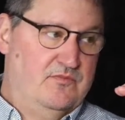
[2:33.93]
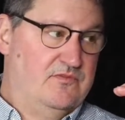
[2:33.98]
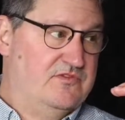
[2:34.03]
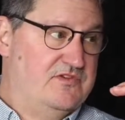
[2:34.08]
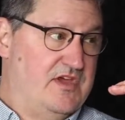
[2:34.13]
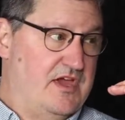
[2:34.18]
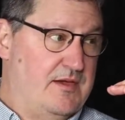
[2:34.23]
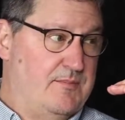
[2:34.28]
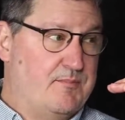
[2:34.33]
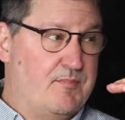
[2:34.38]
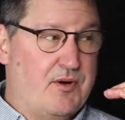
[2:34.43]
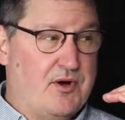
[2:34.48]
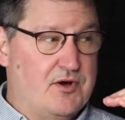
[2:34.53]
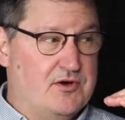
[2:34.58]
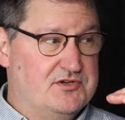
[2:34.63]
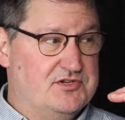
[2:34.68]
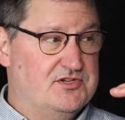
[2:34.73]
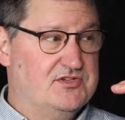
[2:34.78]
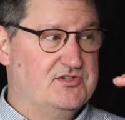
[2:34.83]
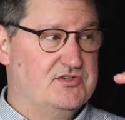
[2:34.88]
say,
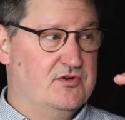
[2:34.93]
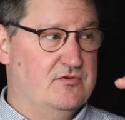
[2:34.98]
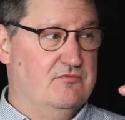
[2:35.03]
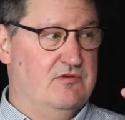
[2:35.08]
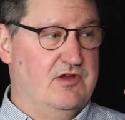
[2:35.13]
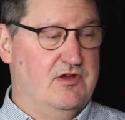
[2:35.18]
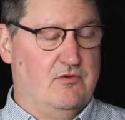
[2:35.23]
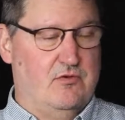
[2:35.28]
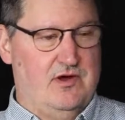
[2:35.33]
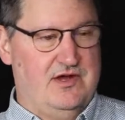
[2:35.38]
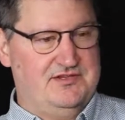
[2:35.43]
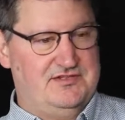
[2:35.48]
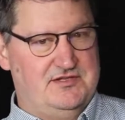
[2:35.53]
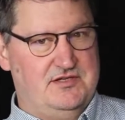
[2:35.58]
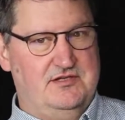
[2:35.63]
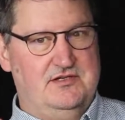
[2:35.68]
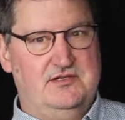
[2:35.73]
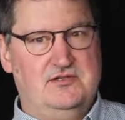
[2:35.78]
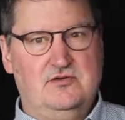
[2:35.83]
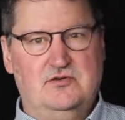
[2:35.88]
purchased or
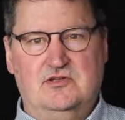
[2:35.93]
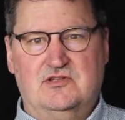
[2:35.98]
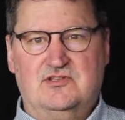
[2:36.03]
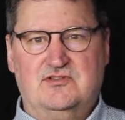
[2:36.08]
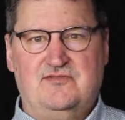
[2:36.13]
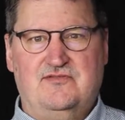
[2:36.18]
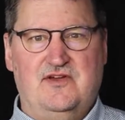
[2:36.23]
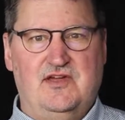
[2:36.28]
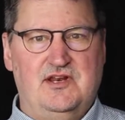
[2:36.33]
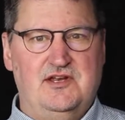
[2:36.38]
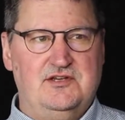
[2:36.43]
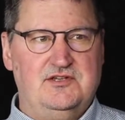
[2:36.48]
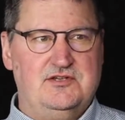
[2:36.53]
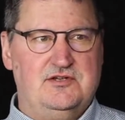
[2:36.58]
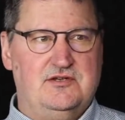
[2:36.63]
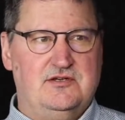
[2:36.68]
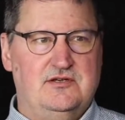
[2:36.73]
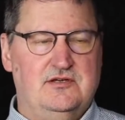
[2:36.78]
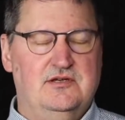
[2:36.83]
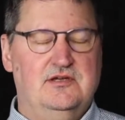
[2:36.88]
requested to it's
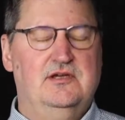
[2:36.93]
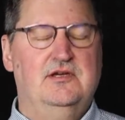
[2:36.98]
finished,